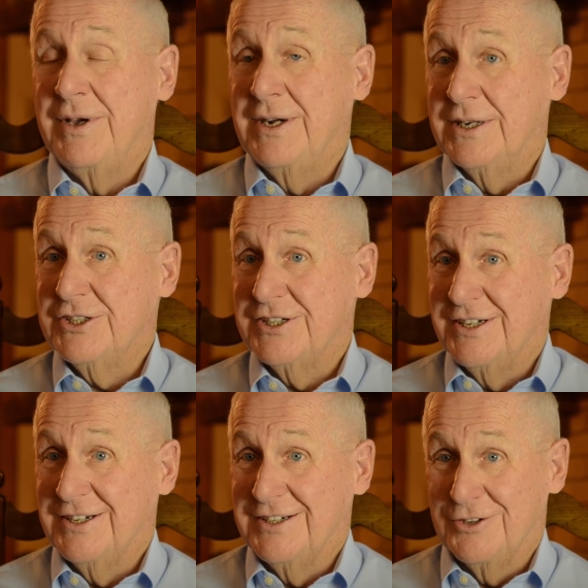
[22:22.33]
minutes
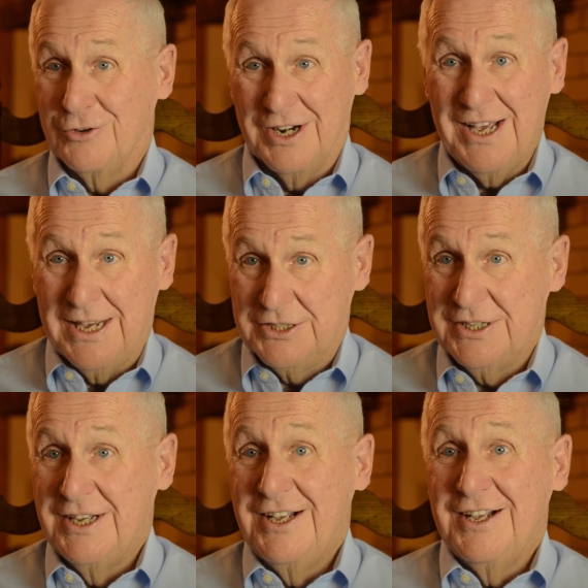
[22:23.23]
or
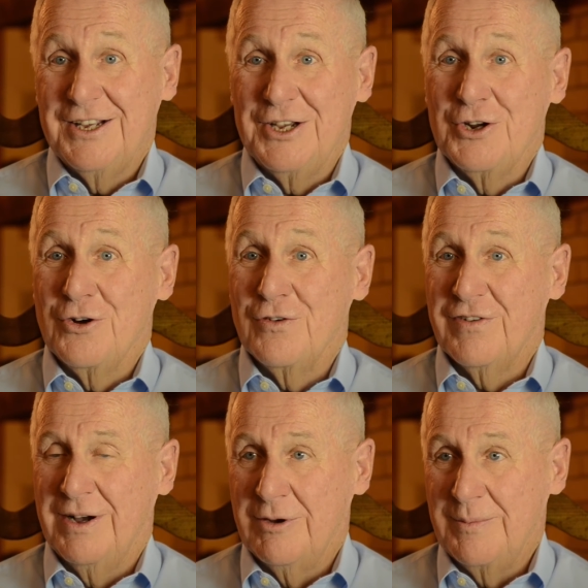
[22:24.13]
less,
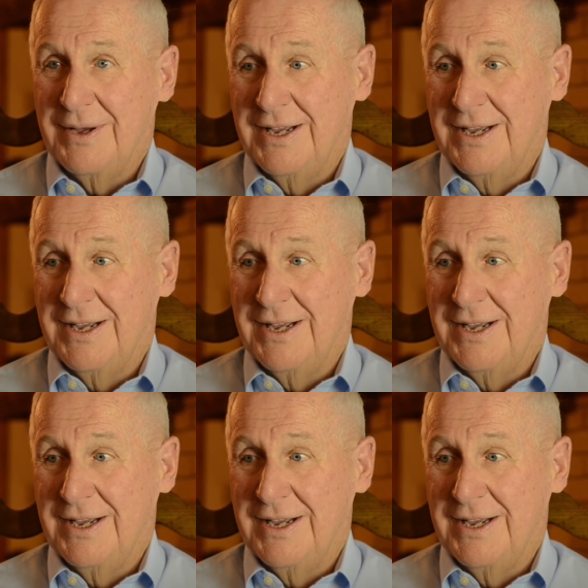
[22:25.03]
from them.